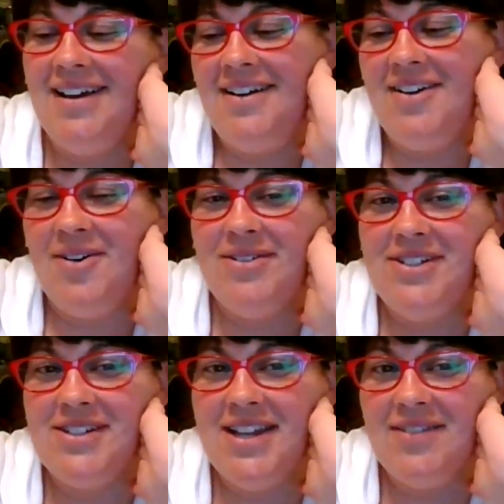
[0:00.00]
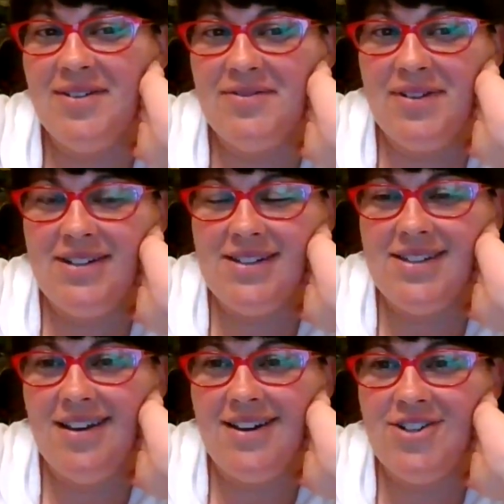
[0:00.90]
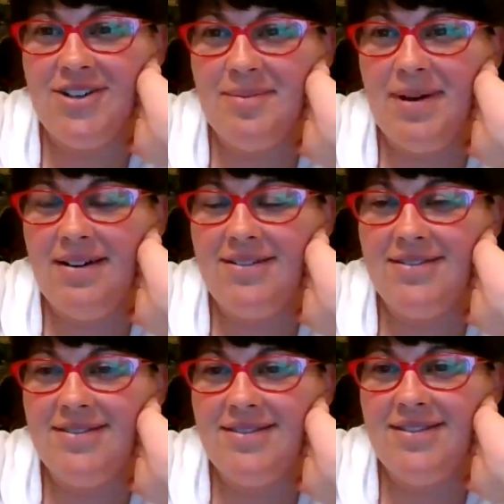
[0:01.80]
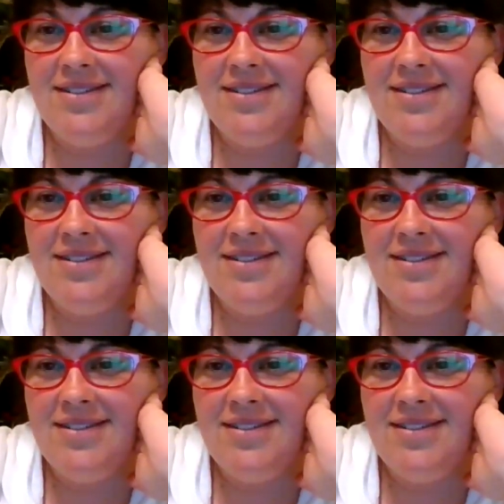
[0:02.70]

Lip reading: I don't know, just have a discussion about,